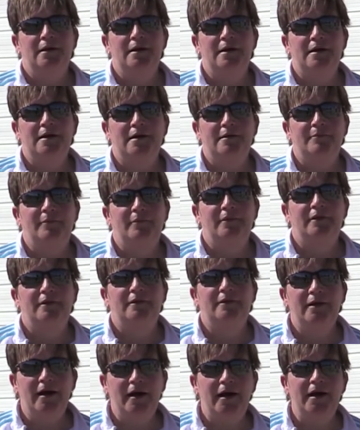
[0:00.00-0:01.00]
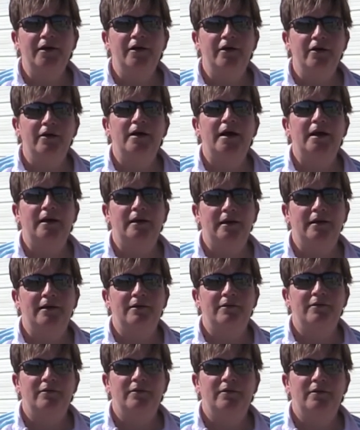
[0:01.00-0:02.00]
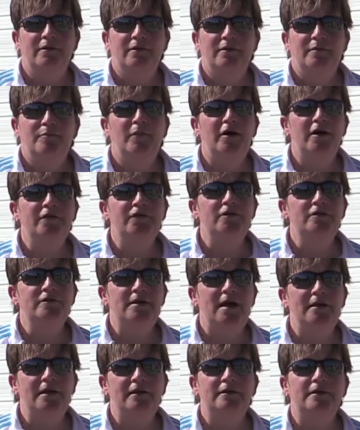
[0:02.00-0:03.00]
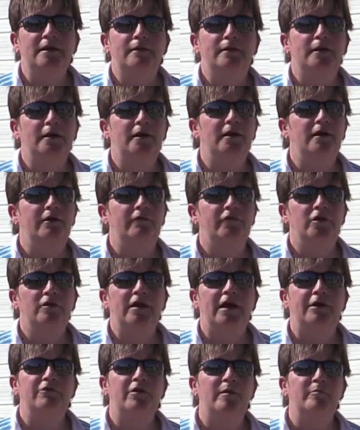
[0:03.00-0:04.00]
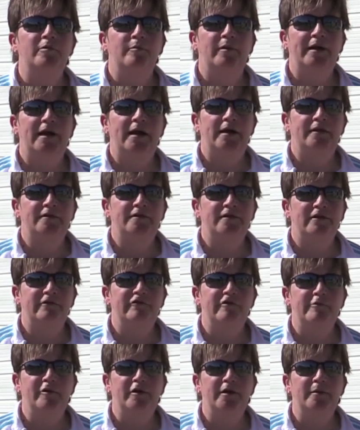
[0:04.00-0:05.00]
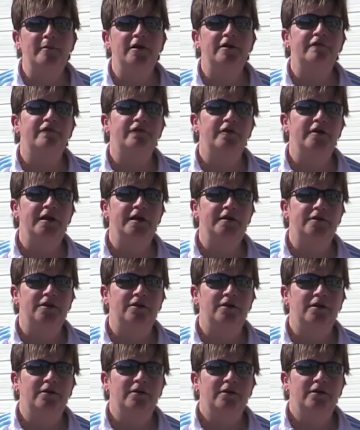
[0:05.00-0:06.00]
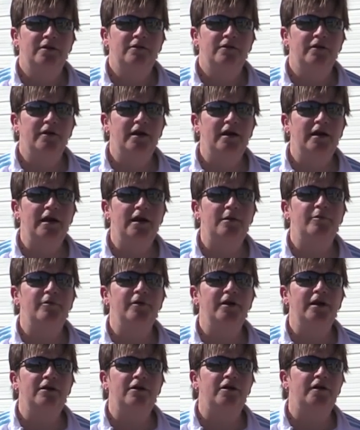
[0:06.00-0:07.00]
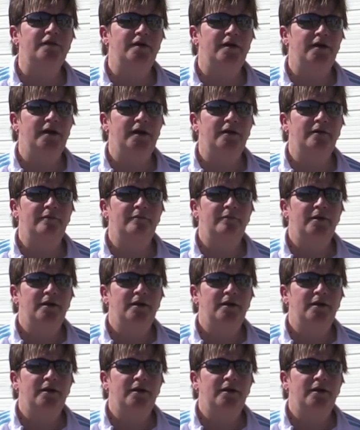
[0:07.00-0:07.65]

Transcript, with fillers: Um, not a good idea. Muscles I like to think of are like rubber bands, and if we put them in a freezer, they're going to get pretty darn tight.